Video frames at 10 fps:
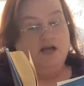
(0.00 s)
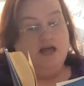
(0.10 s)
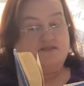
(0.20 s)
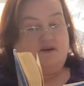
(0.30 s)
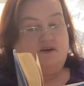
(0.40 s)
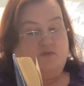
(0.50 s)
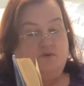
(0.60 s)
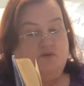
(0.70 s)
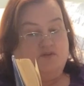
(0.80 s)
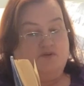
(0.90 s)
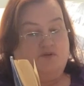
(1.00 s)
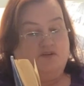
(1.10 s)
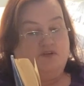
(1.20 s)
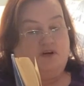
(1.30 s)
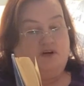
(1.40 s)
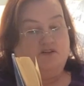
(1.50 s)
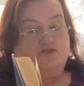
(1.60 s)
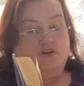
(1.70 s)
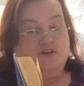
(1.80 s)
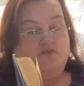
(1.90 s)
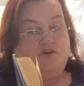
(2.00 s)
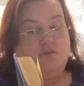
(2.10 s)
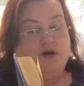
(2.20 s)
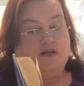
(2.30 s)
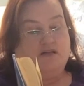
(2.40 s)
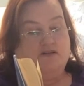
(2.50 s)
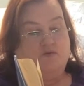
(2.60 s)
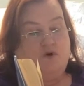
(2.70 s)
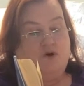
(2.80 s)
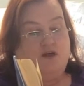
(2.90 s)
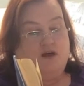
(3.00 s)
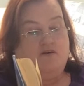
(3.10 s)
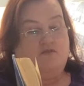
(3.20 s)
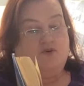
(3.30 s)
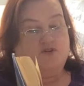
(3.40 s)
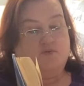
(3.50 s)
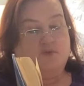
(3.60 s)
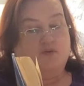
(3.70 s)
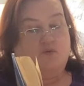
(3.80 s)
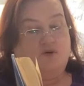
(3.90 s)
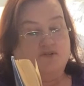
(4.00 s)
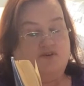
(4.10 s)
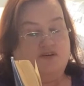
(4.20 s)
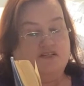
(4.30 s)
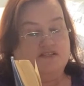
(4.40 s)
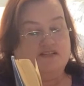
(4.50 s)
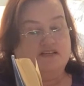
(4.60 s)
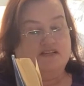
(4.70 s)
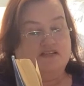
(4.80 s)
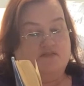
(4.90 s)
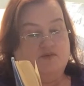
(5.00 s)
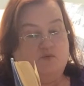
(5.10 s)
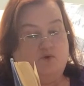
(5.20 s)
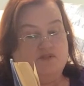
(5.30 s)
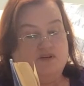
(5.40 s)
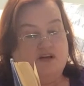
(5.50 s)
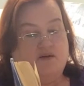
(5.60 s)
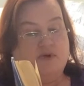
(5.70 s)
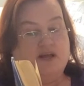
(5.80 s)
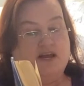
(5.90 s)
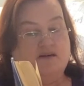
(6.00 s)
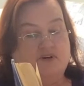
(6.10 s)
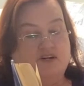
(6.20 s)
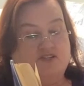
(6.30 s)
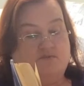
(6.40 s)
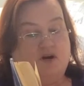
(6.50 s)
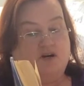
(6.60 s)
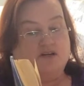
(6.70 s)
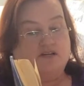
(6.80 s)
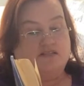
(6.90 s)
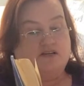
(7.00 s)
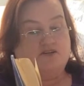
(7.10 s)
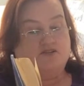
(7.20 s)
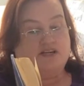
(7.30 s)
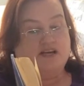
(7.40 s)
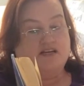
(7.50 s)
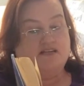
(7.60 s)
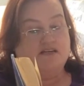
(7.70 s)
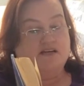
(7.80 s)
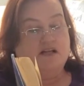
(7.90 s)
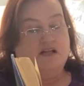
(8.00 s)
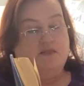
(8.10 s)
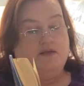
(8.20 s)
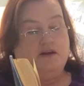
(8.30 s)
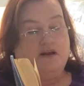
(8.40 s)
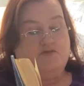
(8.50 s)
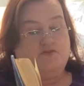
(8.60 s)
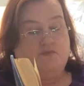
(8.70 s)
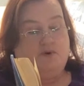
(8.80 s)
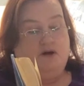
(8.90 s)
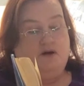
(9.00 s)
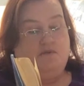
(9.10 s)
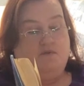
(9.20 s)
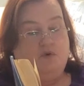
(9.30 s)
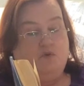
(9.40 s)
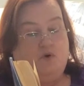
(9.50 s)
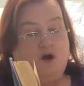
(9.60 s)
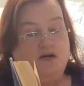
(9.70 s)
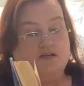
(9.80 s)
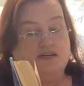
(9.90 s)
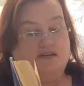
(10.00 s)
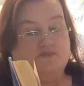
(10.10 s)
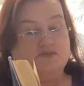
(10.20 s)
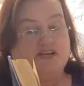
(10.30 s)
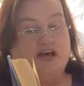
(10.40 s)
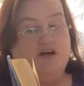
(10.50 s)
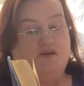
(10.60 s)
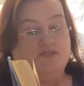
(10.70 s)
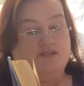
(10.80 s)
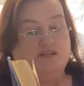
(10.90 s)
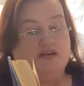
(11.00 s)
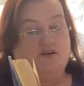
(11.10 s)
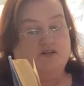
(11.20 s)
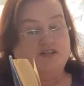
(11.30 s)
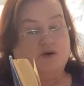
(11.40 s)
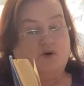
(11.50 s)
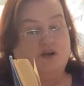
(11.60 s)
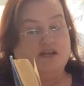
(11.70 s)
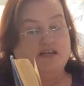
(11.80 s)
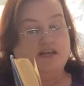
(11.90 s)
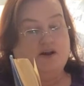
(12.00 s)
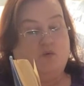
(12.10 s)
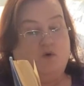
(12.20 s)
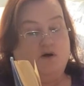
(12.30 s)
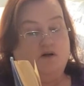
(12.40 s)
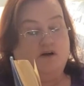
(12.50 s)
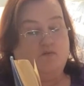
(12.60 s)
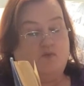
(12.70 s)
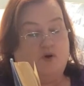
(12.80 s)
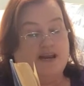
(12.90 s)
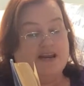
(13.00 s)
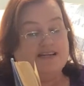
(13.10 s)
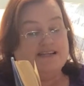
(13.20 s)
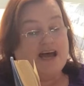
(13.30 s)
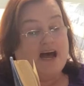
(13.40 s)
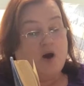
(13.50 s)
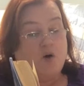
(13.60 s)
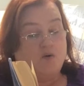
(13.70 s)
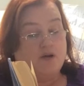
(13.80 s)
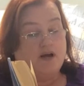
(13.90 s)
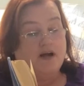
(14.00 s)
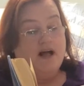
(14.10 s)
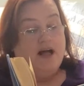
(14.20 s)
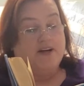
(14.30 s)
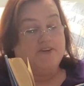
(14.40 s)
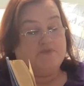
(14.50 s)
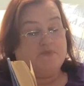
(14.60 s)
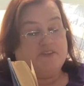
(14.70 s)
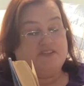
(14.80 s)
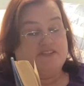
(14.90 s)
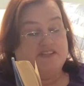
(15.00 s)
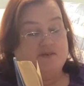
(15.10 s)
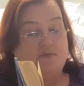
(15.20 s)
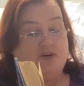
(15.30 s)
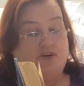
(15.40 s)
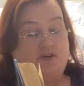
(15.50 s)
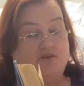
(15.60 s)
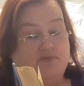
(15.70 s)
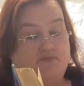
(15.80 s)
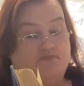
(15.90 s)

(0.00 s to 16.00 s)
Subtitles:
Starting of World War II, her daughter has fallen for a pilot in the Royal Air Force. Her mother warns her against seeking love in wartime, an admonition Margaret doesn't understand. Then after a bomb rocks Elspeth's house and letters that were hidden in a wall come raining down, Elspeth disappears.